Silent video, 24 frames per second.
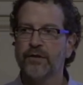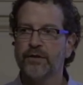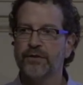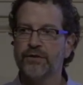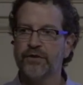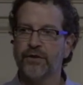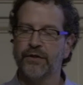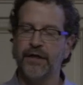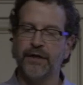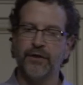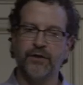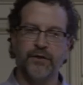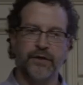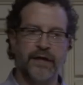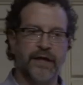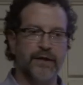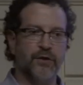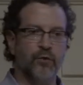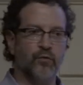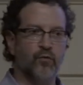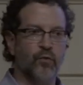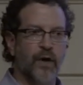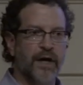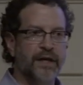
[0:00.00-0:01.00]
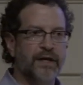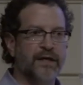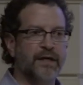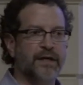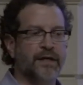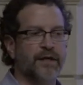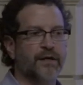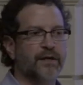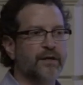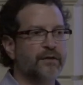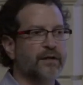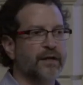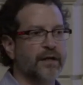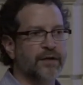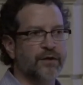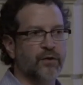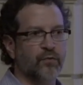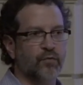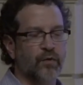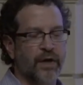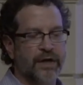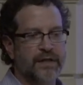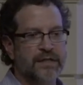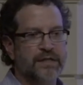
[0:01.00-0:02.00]
so that you can get the right care at the
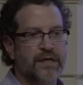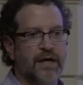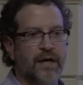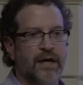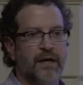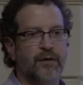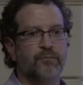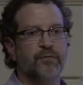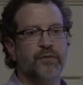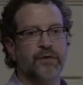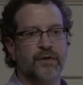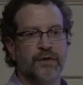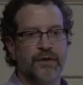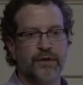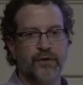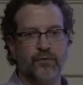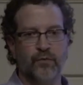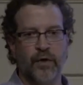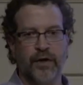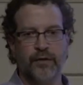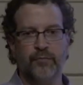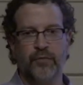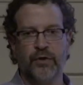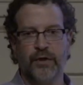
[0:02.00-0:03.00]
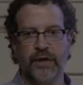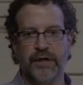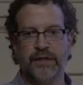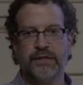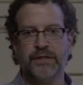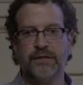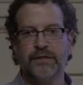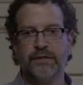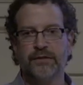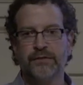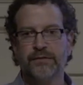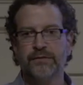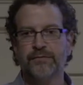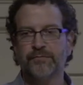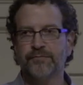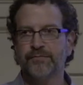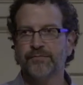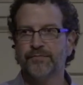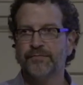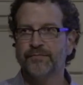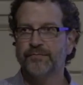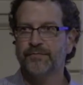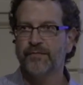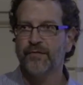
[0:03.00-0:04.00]
right time in the right place.
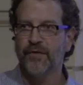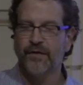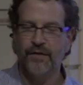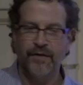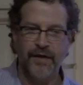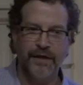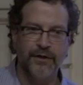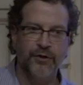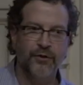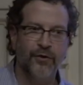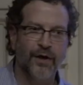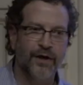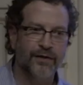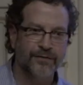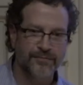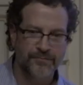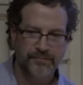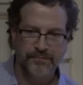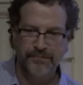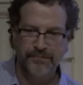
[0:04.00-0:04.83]
Thank you all.